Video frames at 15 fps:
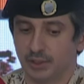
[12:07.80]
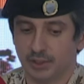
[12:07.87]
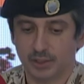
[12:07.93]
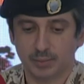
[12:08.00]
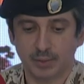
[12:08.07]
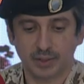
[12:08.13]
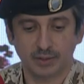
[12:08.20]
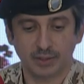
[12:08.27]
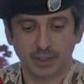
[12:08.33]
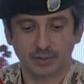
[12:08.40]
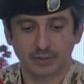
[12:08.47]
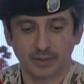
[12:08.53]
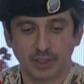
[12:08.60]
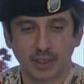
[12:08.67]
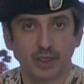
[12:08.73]
She
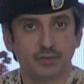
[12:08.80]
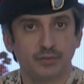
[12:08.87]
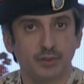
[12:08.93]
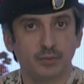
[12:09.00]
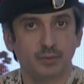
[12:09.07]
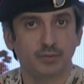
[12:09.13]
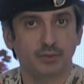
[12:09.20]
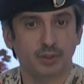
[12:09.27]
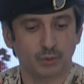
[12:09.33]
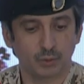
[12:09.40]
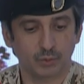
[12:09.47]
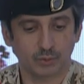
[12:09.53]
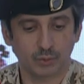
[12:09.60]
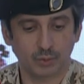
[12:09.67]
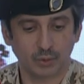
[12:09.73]
stated that all those who
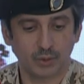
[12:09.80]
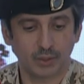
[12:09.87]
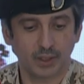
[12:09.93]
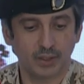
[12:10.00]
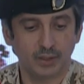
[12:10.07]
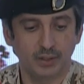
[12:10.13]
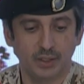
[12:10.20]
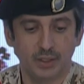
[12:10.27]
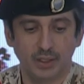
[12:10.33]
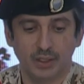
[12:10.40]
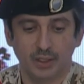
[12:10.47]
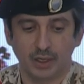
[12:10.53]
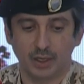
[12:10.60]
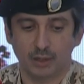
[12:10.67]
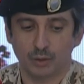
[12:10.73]
show any symptoms
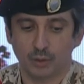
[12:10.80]
should call